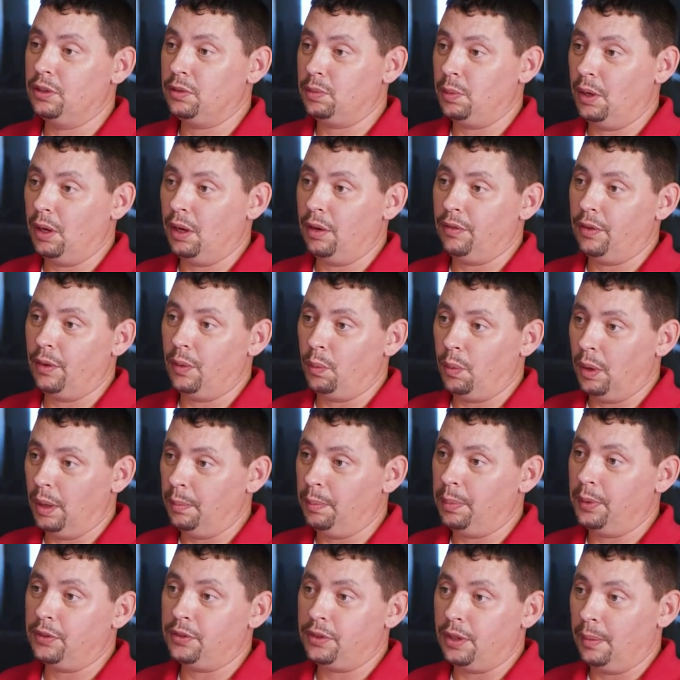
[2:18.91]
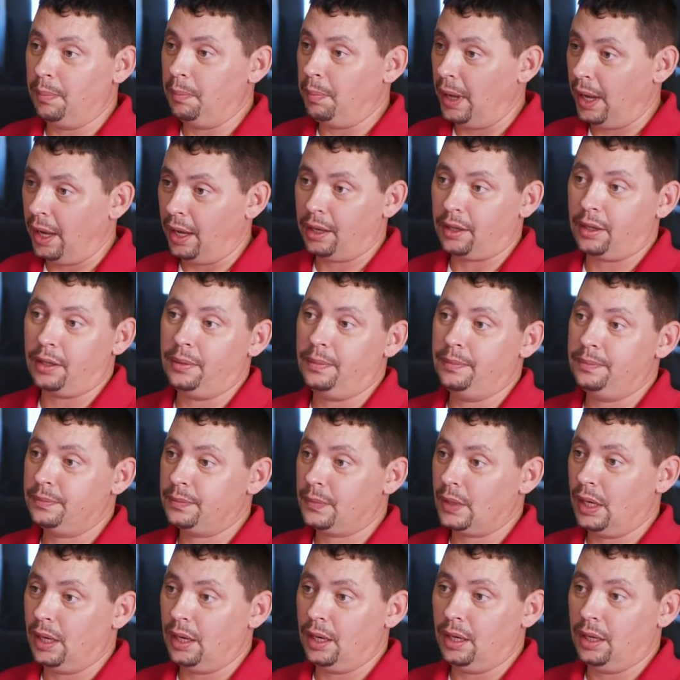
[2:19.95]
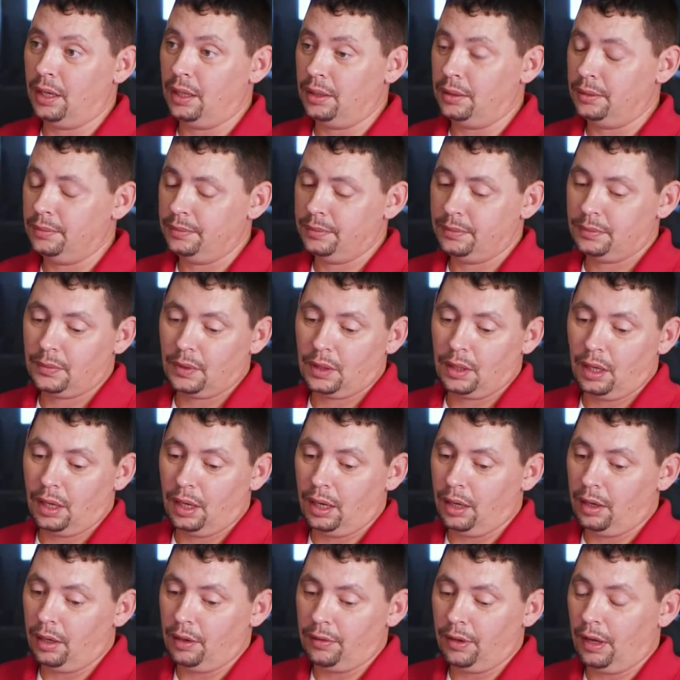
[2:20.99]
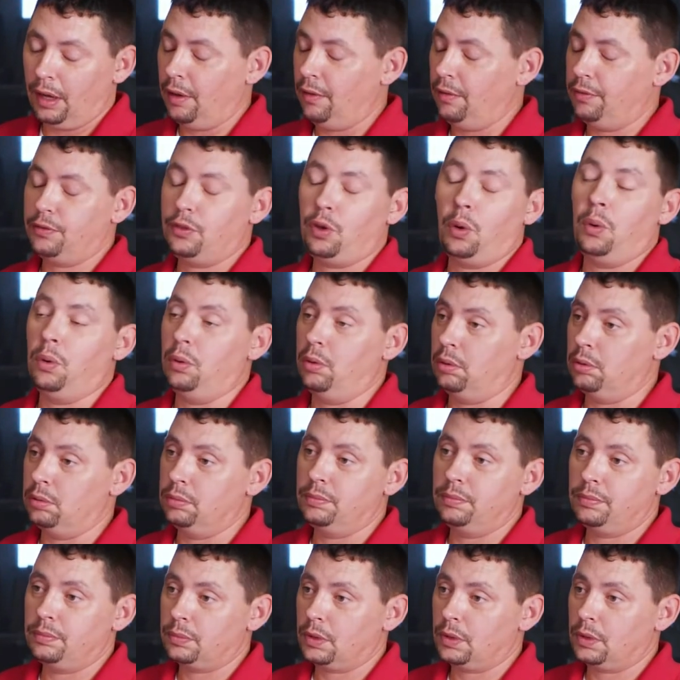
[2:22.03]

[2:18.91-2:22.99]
is we offer 1% back of total.